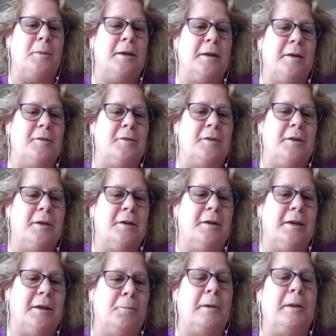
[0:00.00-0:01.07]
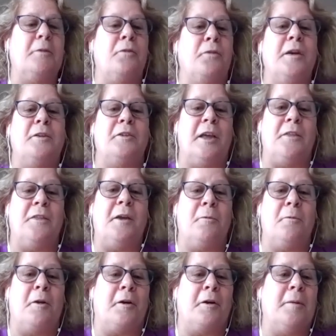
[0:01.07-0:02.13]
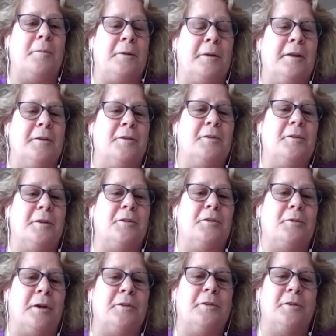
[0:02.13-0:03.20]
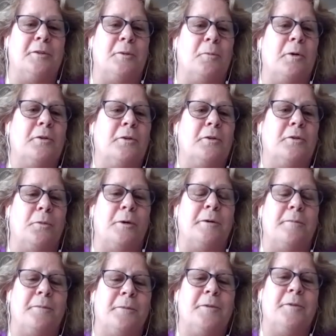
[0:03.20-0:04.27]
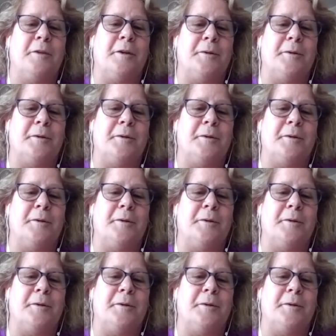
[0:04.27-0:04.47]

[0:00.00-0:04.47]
because it really fits, I think, what our company is stresses and works for. So